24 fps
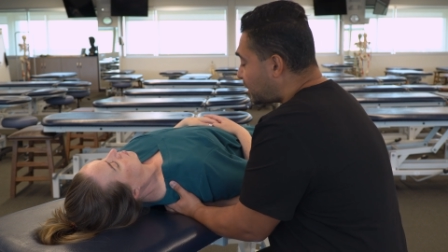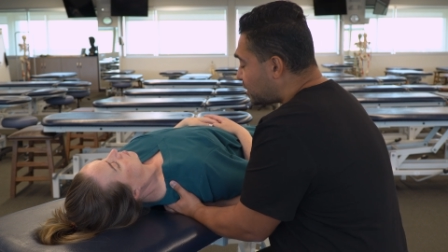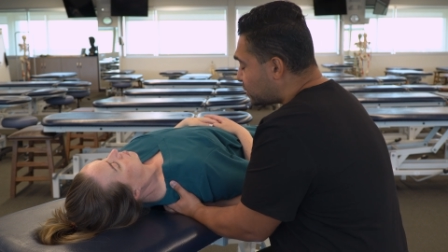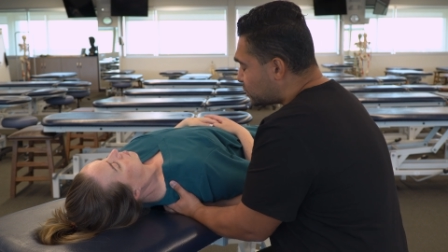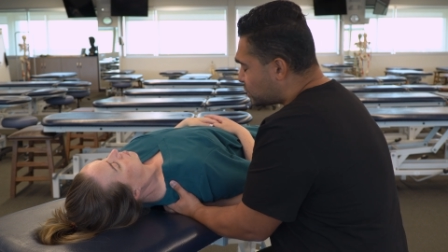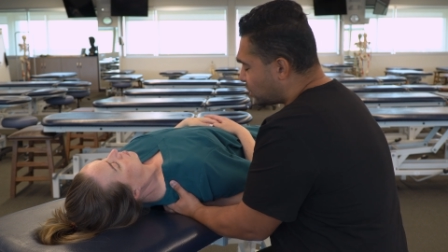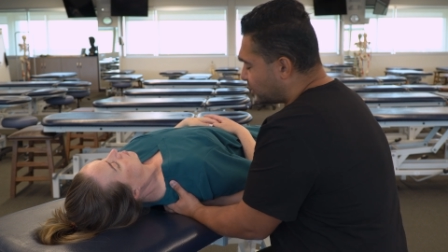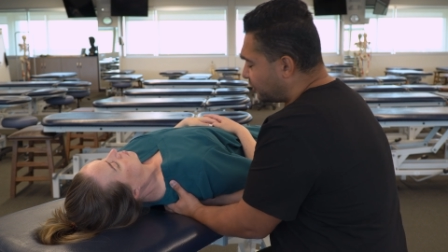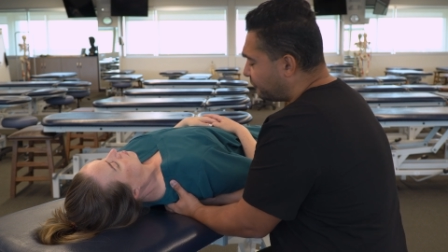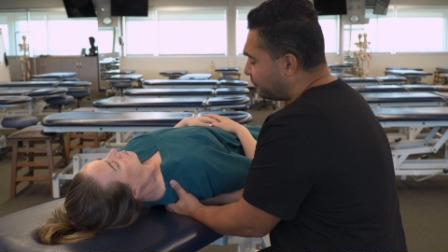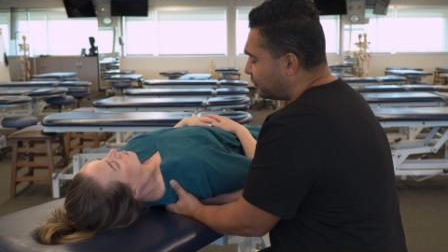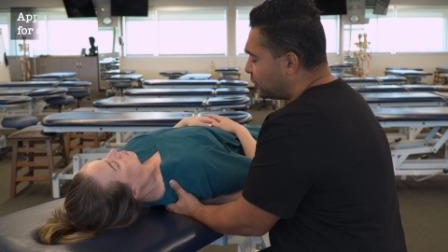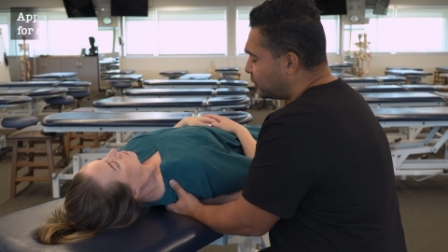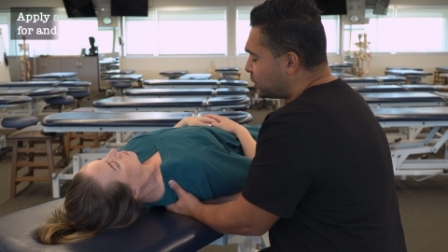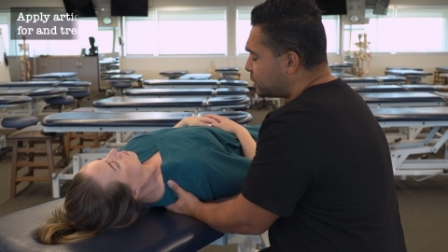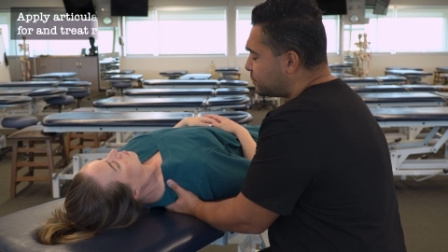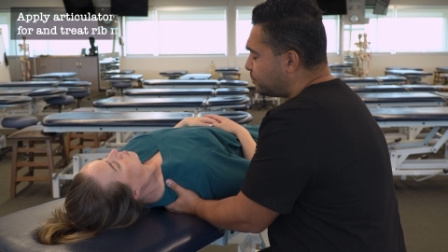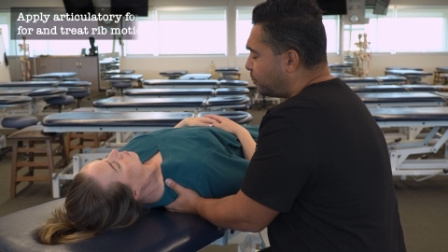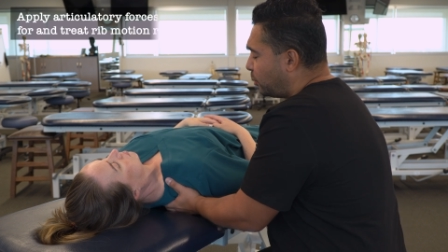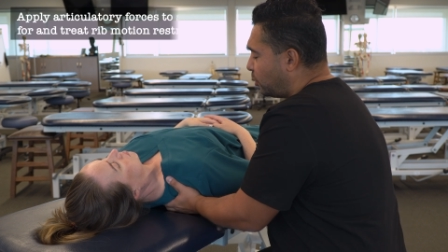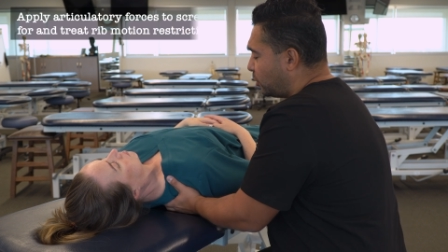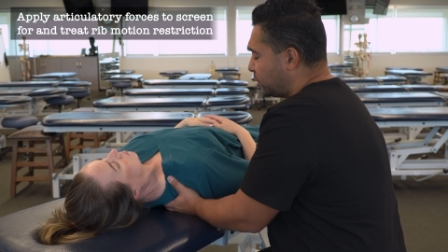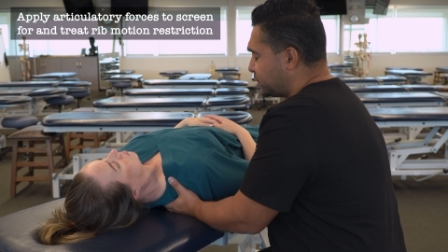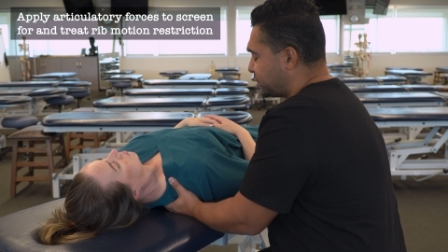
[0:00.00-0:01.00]
So the first
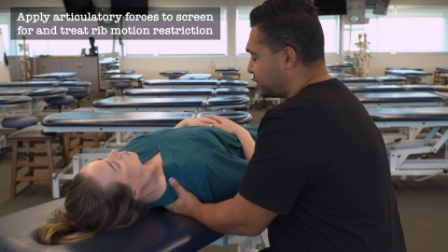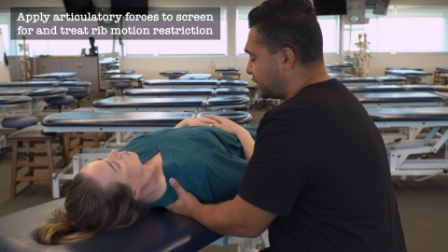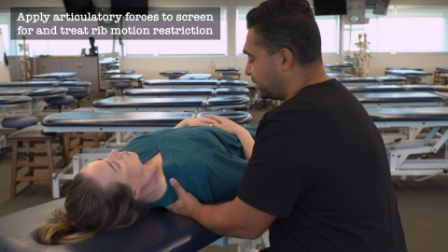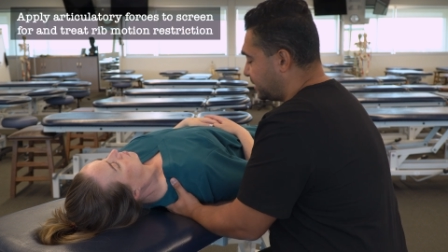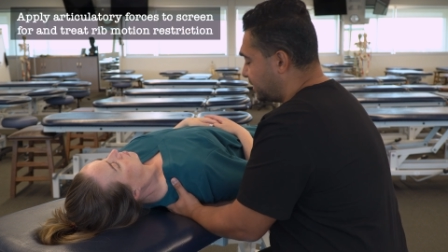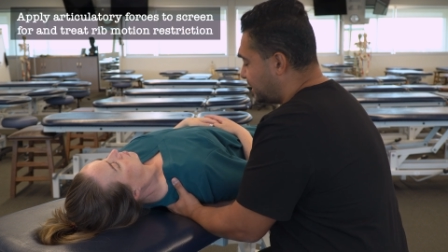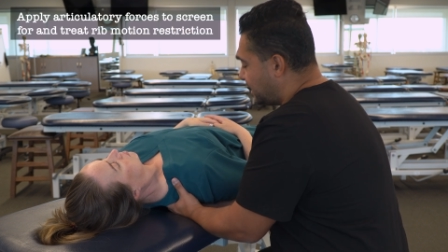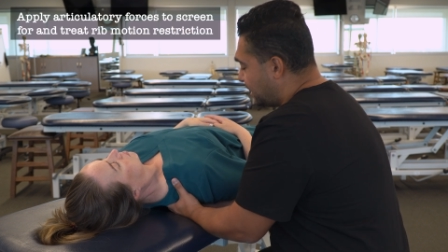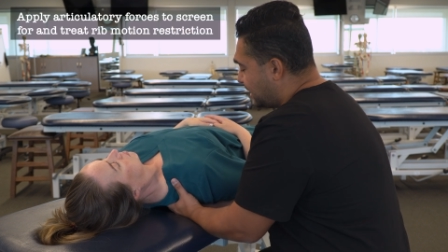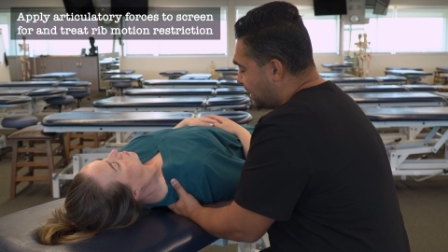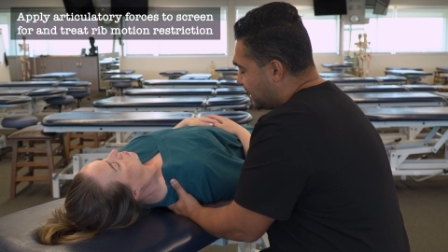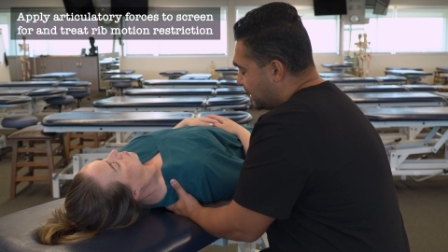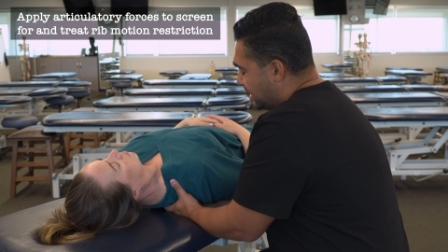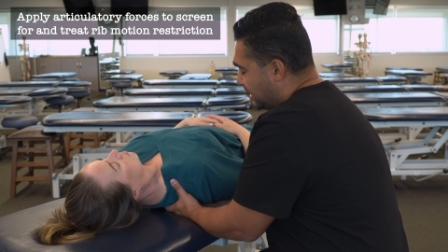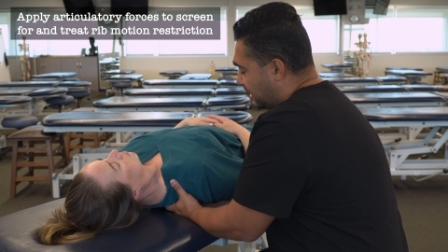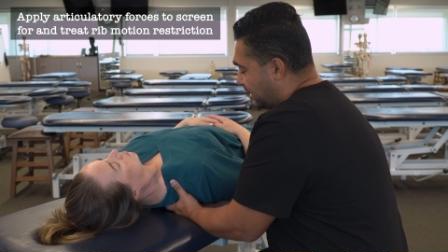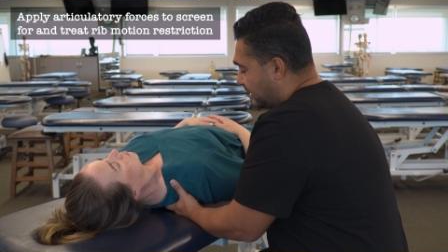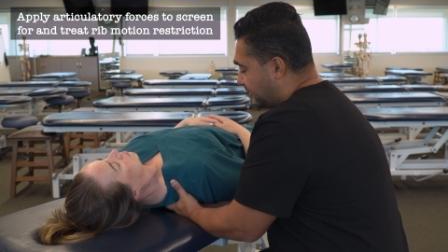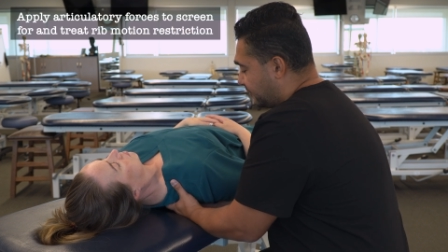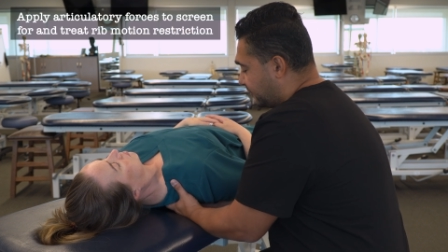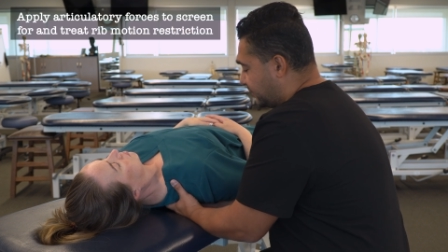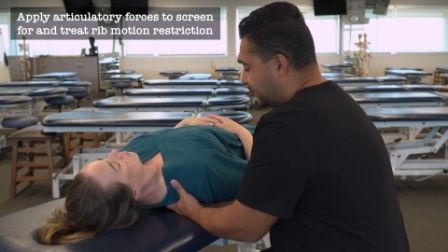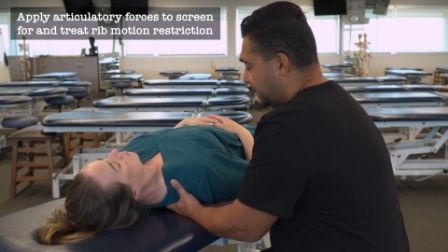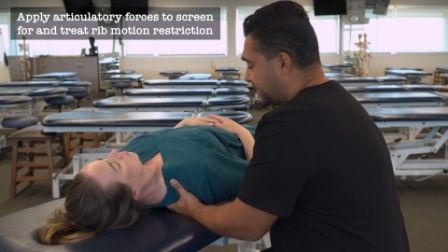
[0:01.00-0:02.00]
portion of